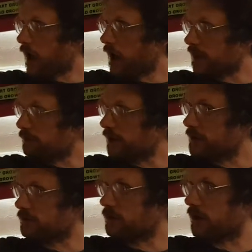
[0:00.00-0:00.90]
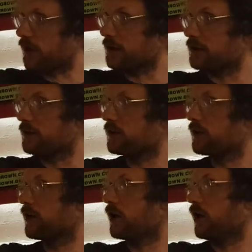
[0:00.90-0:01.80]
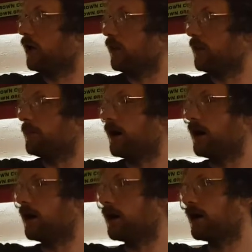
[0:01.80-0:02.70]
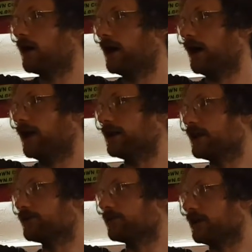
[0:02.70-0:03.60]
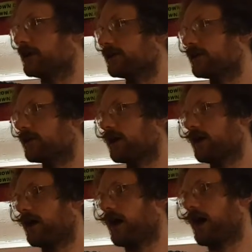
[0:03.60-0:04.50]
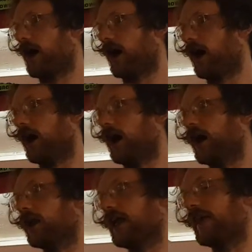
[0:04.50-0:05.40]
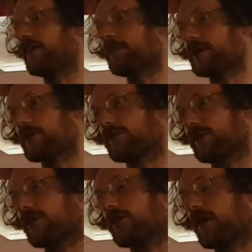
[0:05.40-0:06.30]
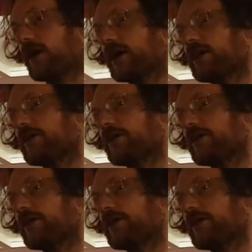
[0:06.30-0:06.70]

and he placed his hand on the bar and lifted it and let the beast inside.